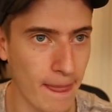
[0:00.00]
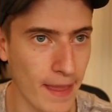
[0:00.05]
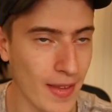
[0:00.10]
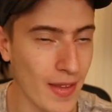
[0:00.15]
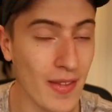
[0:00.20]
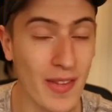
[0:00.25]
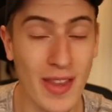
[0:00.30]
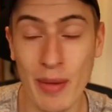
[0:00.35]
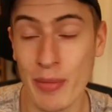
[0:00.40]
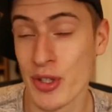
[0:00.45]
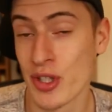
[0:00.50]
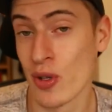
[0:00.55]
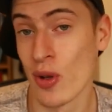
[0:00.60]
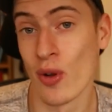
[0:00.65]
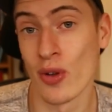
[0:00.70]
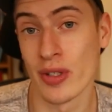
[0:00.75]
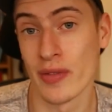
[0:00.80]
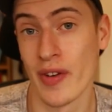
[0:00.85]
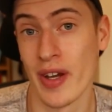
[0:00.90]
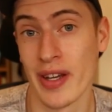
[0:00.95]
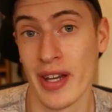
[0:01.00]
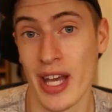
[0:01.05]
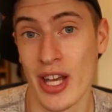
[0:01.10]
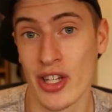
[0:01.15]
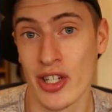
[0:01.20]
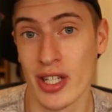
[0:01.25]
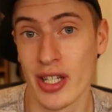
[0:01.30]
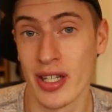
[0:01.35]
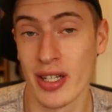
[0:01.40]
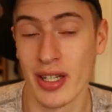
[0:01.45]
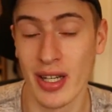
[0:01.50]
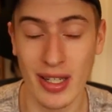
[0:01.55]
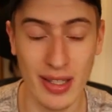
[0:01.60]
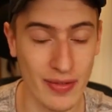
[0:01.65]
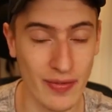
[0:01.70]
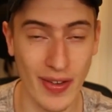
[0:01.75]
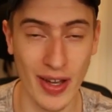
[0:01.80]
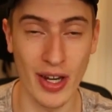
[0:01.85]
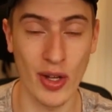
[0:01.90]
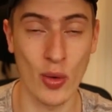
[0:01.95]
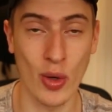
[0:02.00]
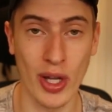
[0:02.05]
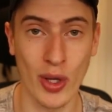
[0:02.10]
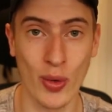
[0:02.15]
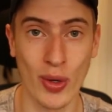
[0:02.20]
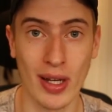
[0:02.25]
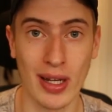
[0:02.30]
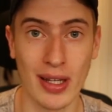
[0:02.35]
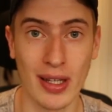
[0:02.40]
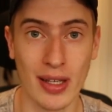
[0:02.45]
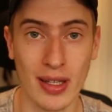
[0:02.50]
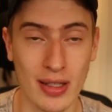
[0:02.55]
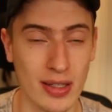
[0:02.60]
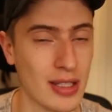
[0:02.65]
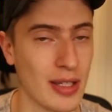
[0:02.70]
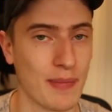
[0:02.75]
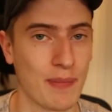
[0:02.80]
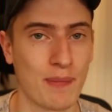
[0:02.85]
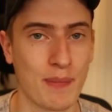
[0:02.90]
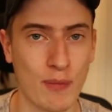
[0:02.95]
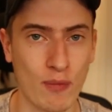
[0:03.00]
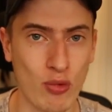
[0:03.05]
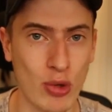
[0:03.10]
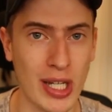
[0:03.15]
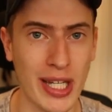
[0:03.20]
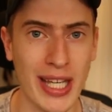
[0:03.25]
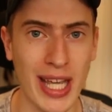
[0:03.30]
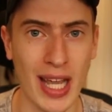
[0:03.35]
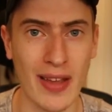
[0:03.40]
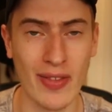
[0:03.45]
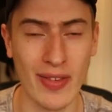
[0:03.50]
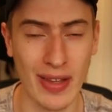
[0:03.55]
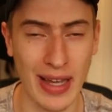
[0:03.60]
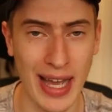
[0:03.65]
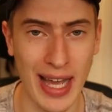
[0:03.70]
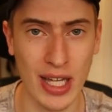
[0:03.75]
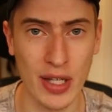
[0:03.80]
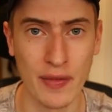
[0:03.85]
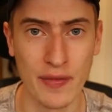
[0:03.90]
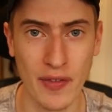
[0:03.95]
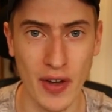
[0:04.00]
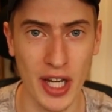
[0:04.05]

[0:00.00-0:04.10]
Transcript: It didn't take me so long to find it actually. I found it quite quickly because I'm really getting the hang of